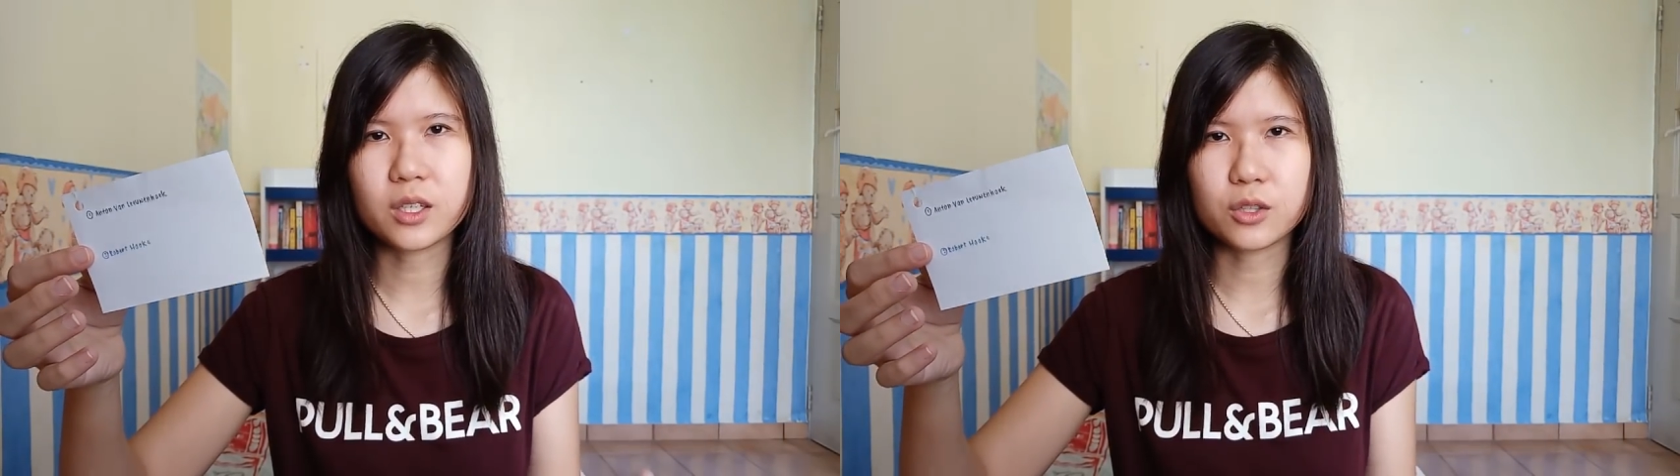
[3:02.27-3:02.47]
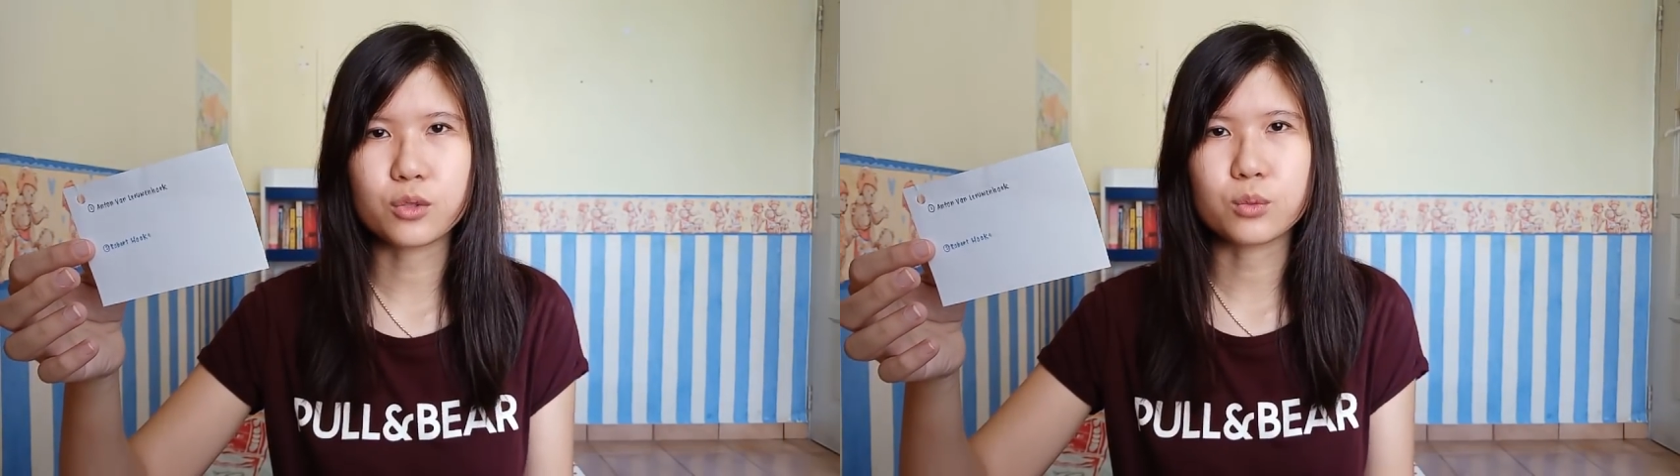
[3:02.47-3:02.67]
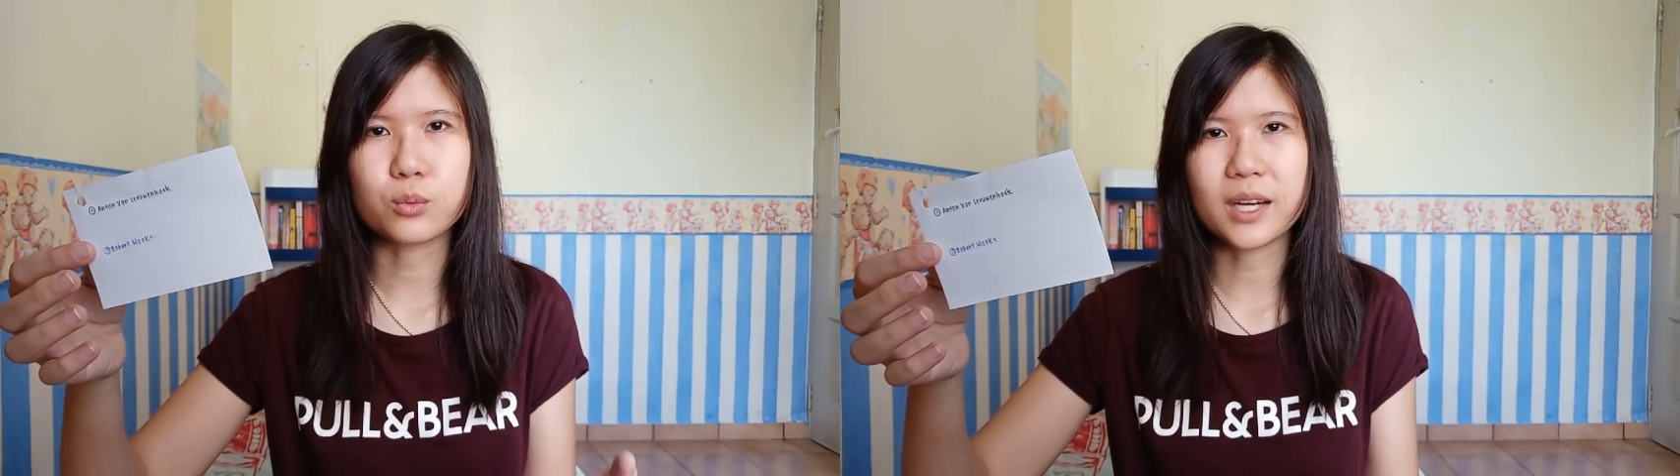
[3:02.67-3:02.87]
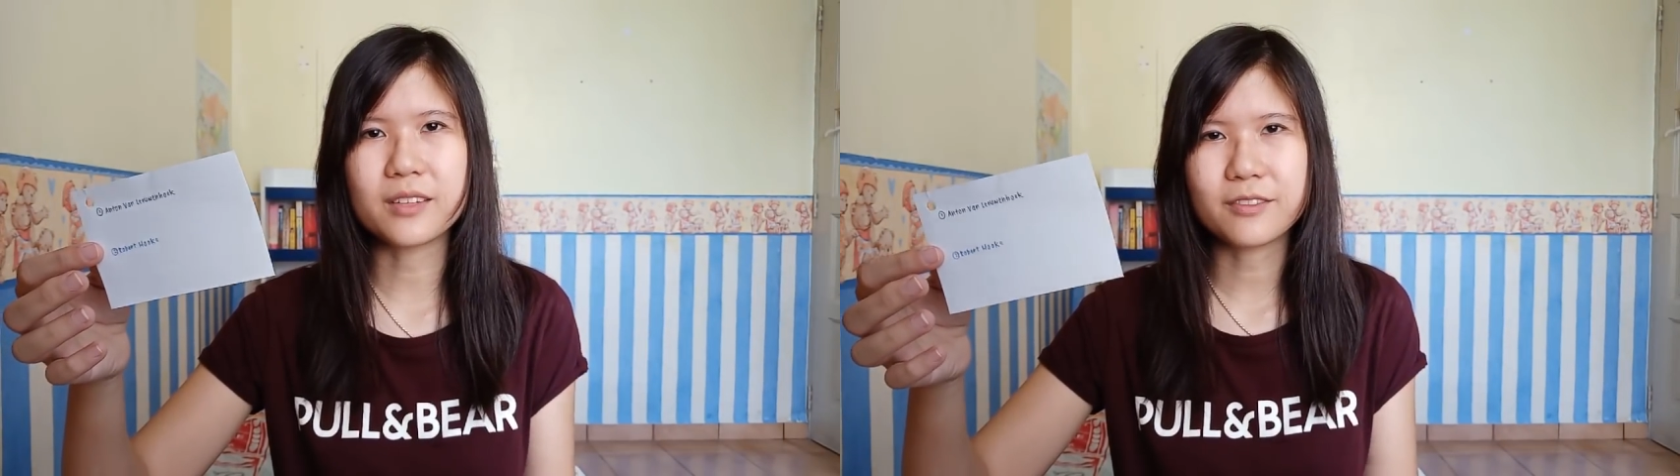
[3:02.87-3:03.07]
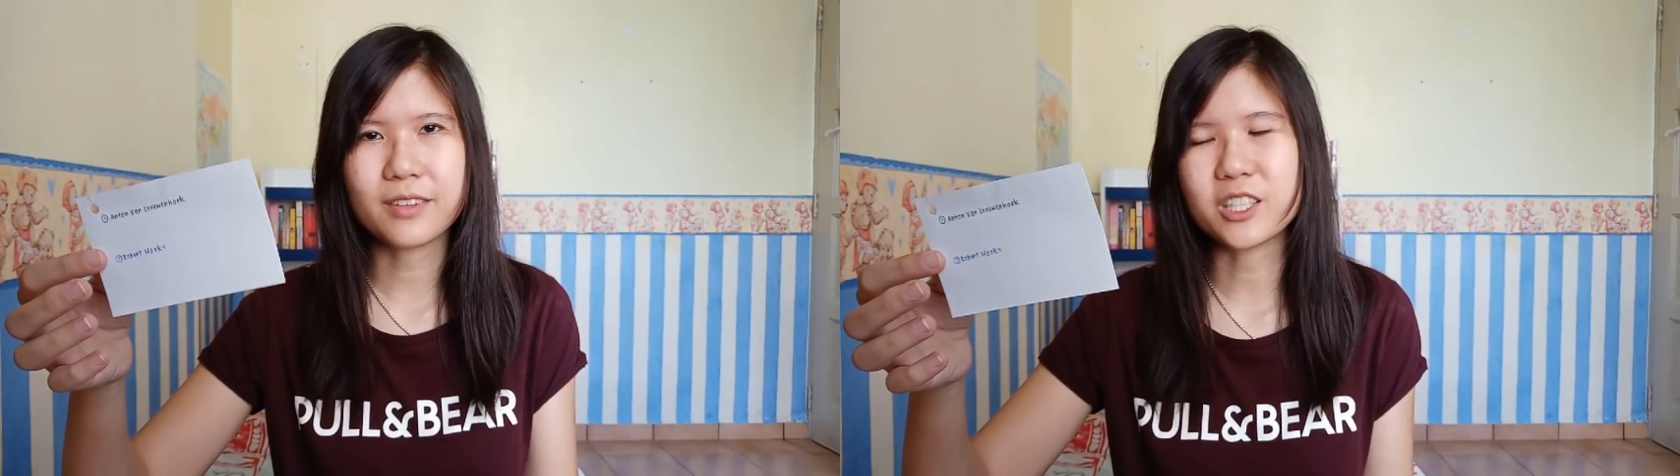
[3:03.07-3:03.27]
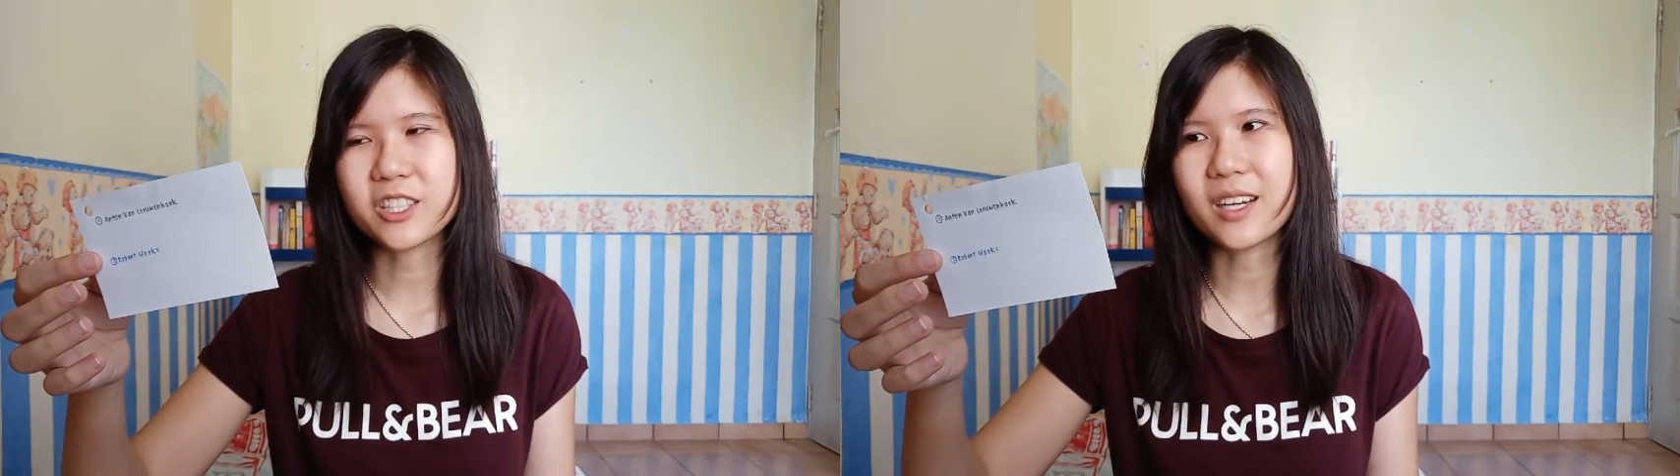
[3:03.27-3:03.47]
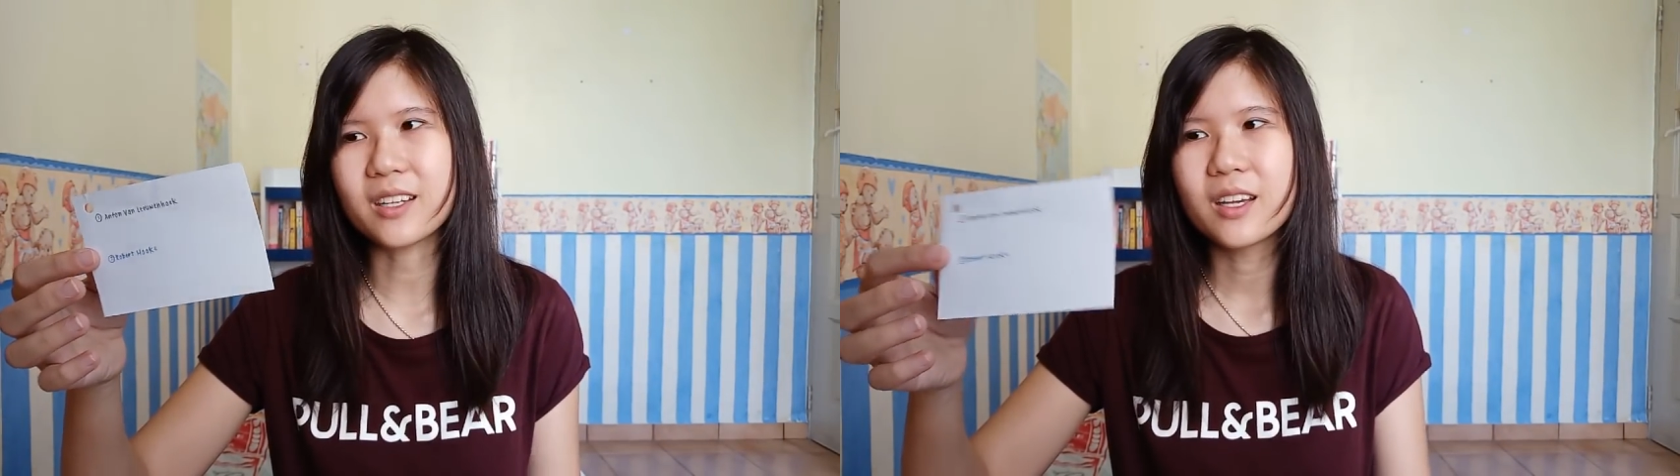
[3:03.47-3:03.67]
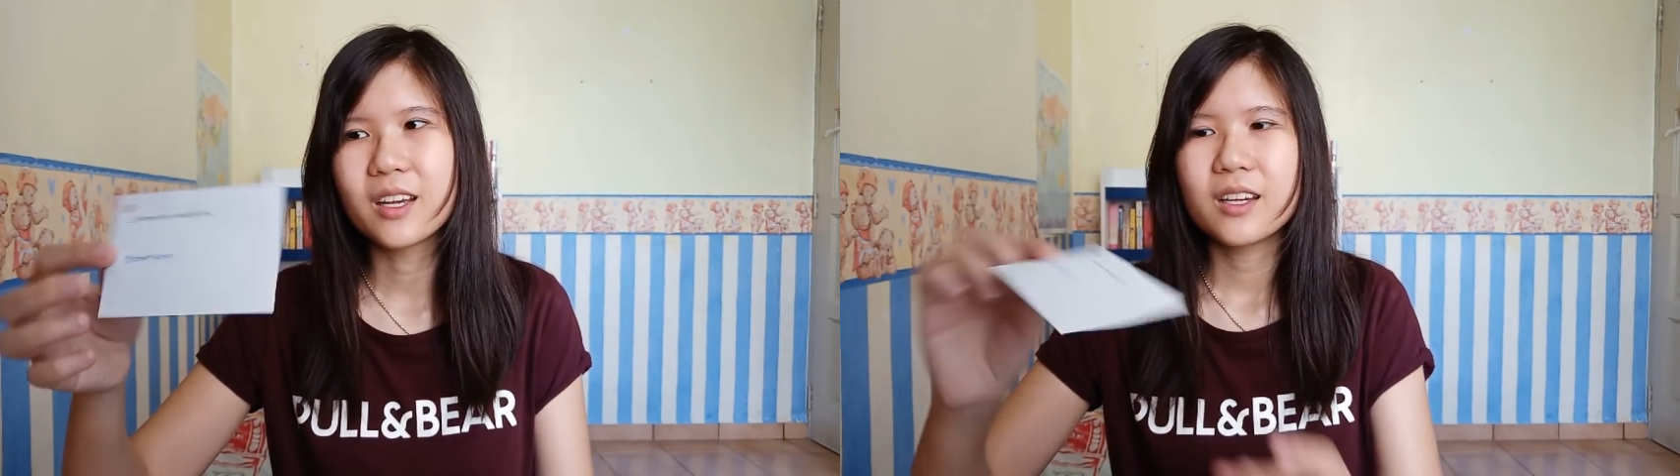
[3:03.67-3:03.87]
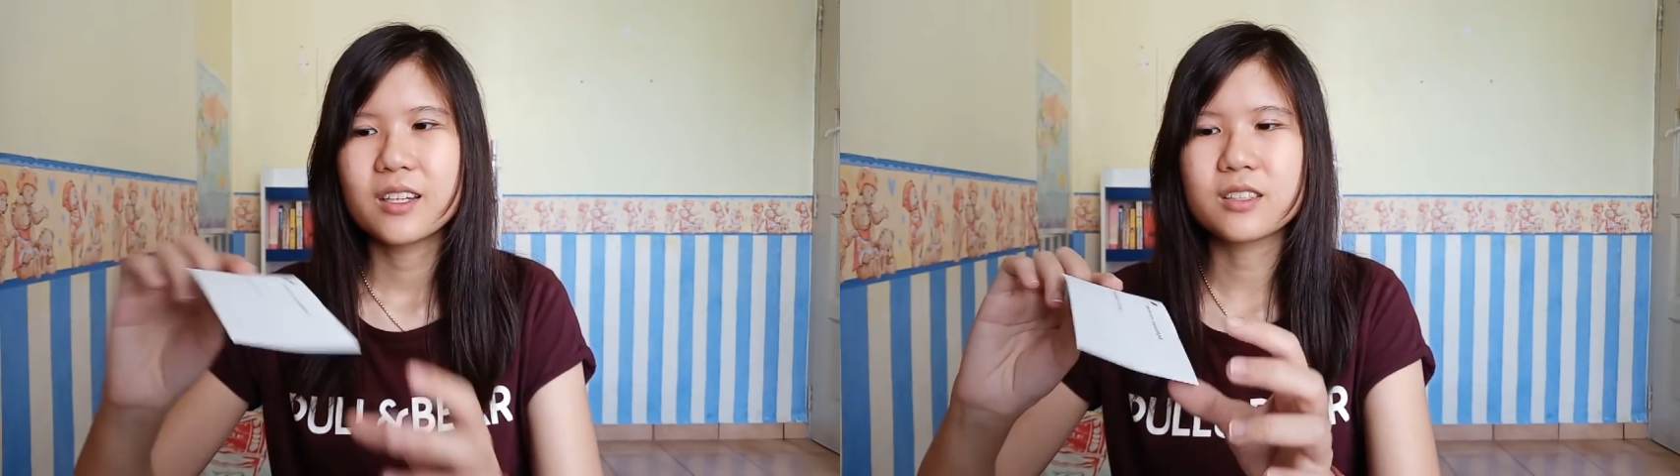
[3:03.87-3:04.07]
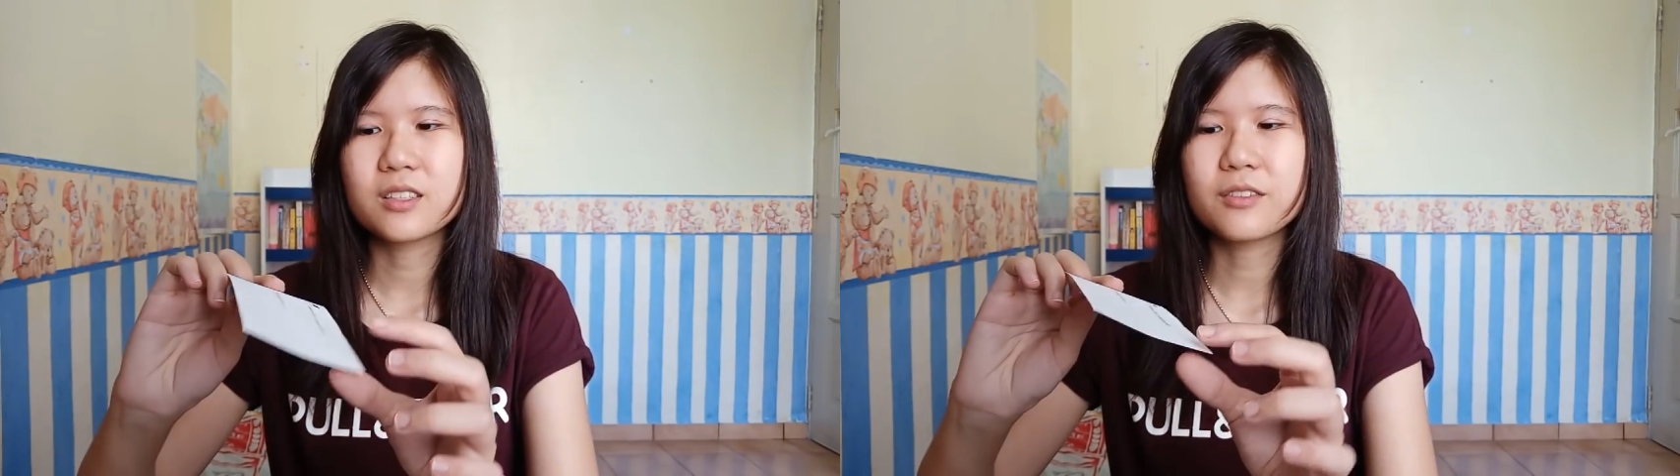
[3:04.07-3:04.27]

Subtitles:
into one flashcard? It's